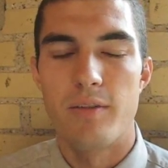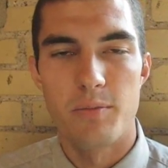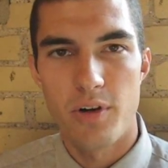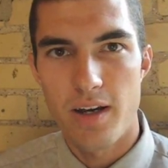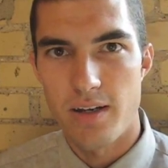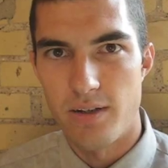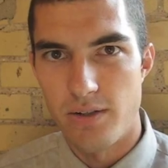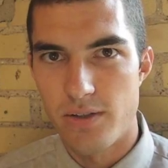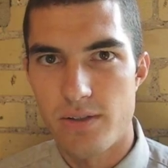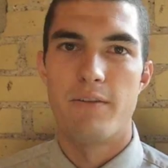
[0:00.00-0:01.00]
from
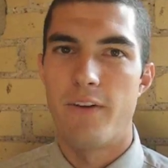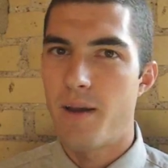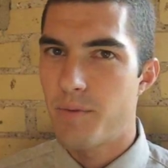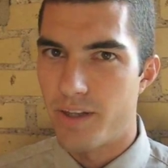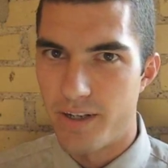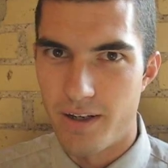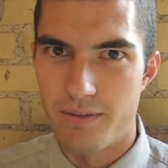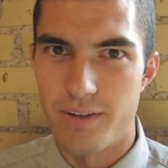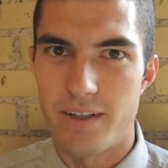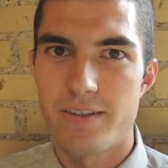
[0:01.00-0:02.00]
creditors. Family
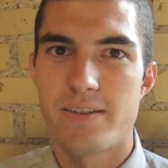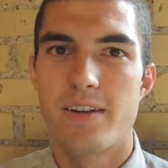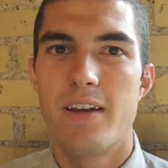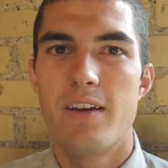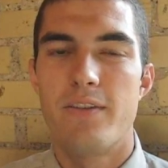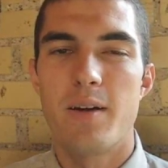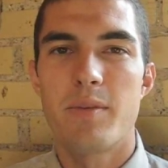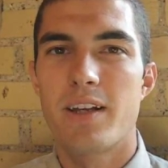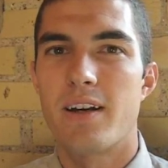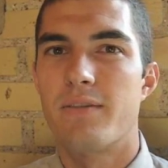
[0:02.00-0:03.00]
conflicts.
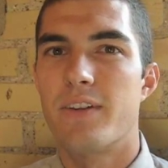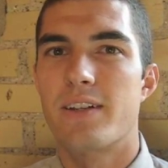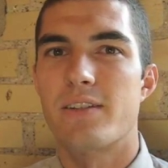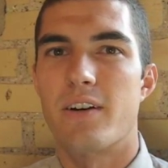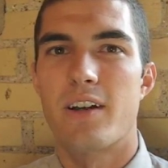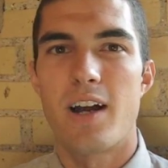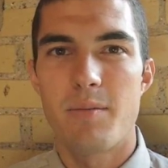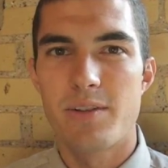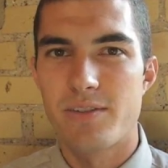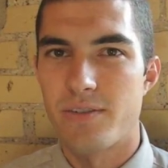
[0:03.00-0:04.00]
Family conflicts are
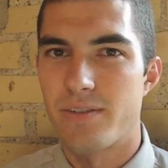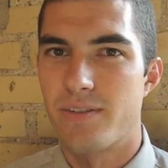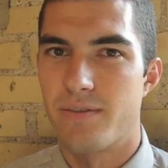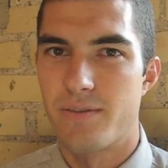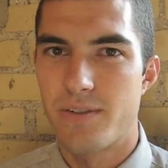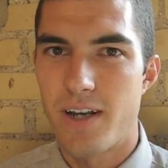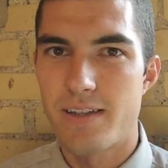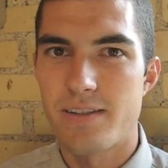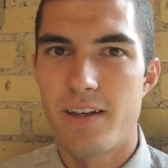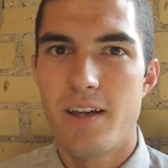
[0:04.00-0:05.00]
common sources of
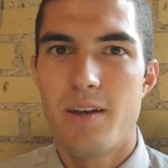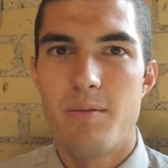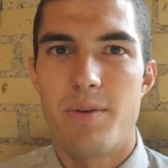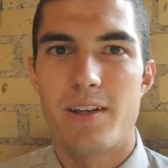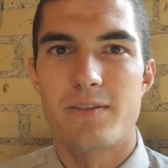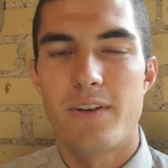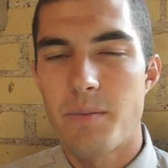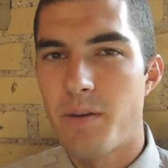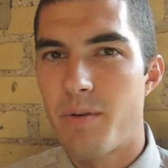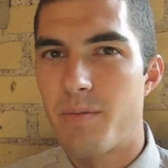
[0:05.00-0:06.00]
stress because
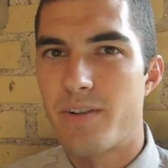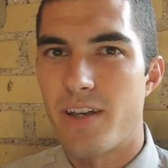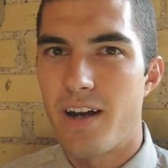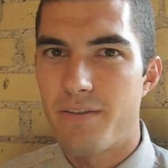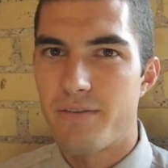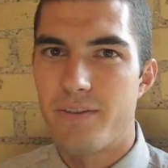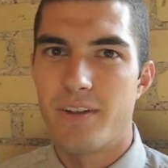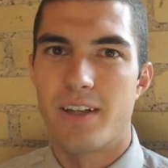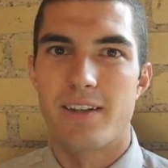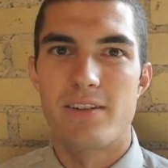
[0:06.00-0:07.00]
family members often
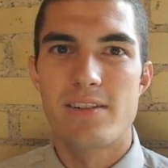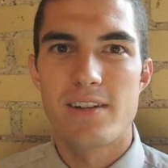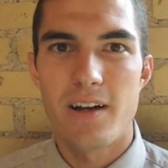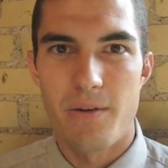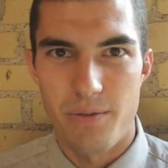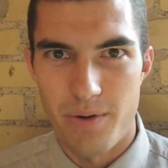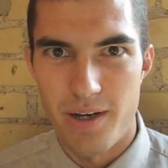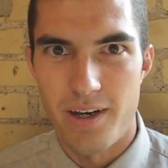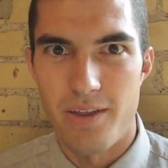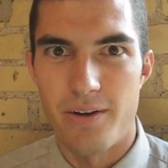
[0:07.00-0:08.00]
feel like they're stuck with one
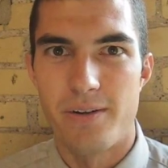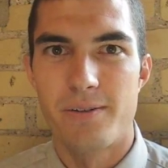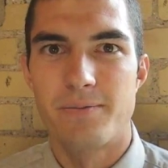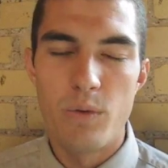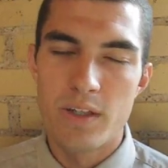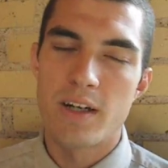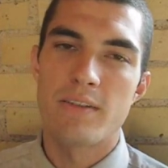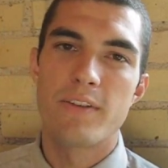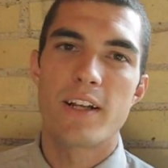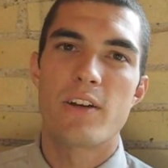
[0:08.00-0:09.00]
another. When
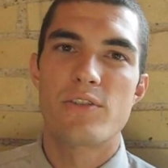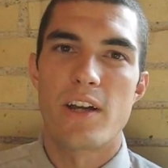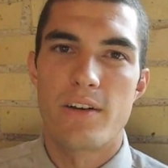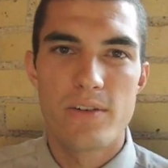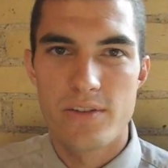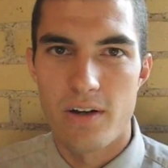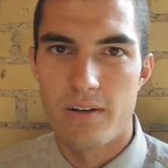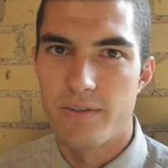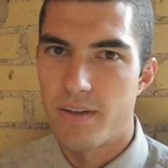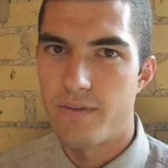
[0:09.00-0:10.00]
conflict goes
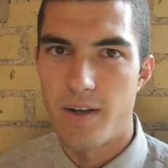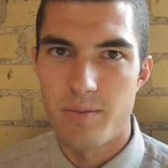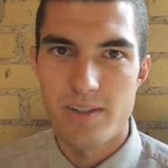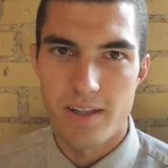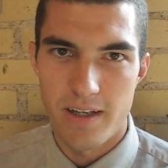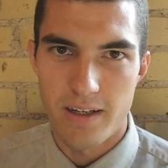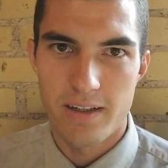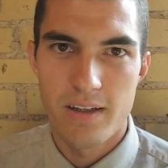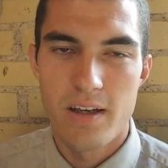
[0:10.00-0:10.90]
unresolved in the family setting,